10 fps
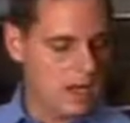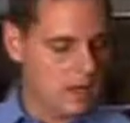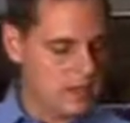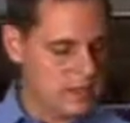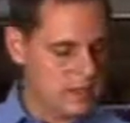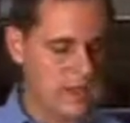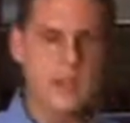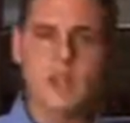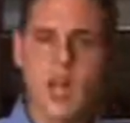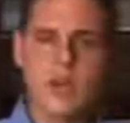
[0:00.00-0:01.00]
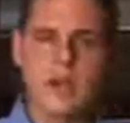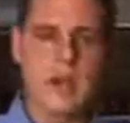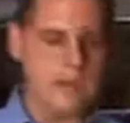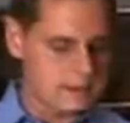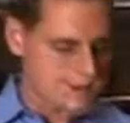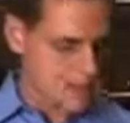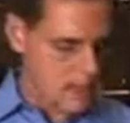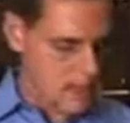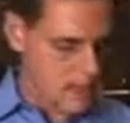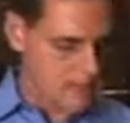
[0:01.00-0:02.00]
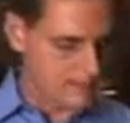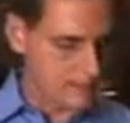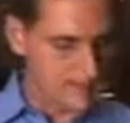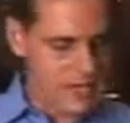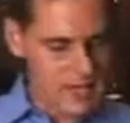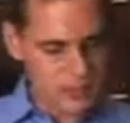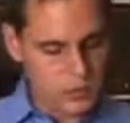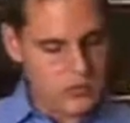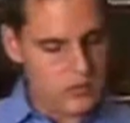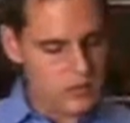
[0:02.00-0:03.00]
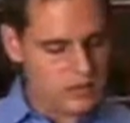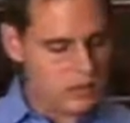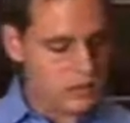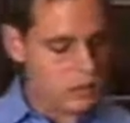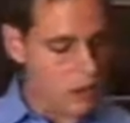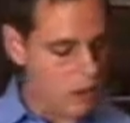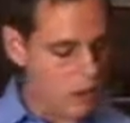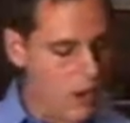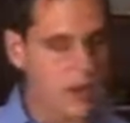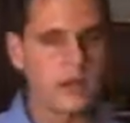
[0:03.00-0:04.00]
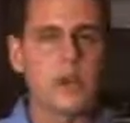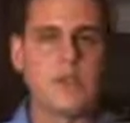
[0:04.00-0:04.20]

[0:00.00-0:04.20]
which is on the lower end. The next one here is the Smart Water,